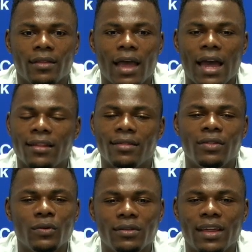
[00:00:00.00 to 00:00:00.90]
I
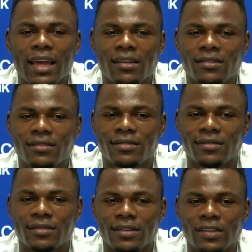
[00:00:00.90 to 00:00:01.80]
do
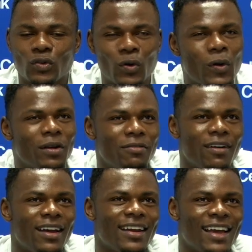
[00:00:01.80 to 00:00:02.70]
things to
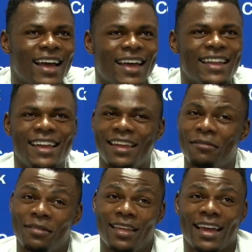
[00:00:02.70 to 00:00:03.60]
glorify God, and
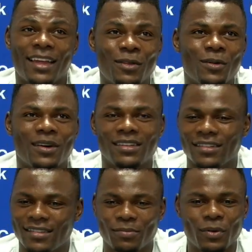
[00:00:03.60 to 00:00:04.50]
everything I do, I
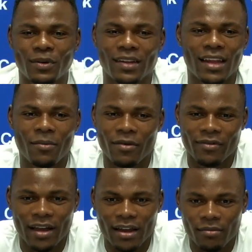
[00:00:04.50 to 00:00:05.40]
just put the name
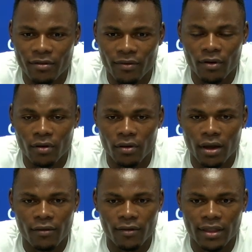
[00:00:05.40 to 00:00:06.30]
of God before
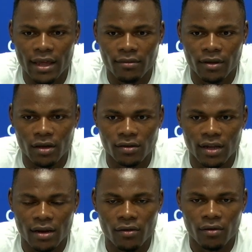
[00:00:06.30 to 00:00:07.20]
everything because
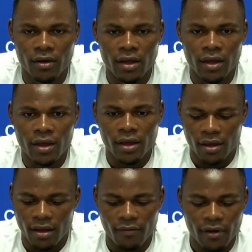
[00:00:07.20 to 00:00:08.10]
I know
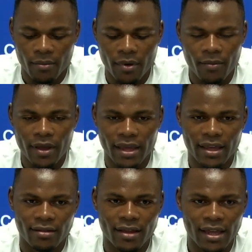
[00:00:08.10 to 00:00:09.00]
even me being
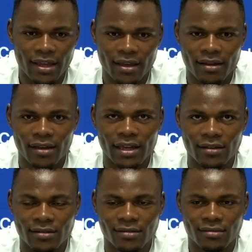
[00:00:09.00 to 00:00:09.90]
Kentucky
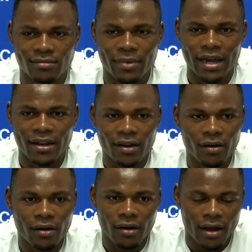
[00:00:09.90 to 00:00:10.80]
is by the
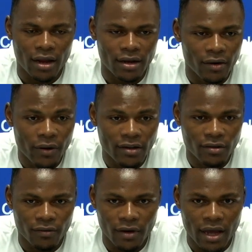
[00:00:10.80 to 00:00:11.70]
uh, the
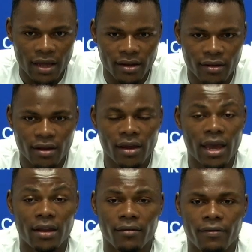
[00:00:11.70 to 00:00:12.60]
grace of God.
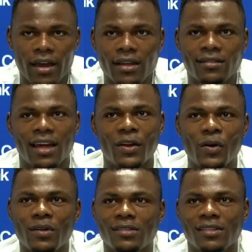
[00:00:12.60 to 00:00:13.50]
And the fans I
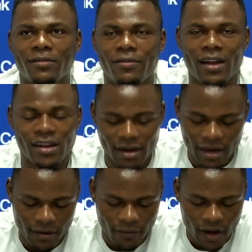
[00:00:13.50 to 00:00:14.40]
know is a
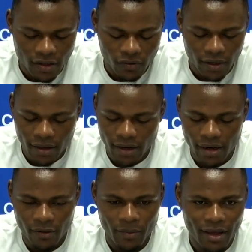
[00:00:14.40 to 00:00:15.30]
like frustrated a
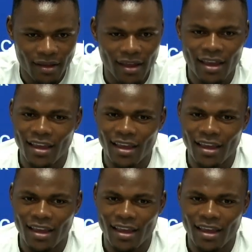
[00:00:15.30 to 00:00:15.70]
little bit.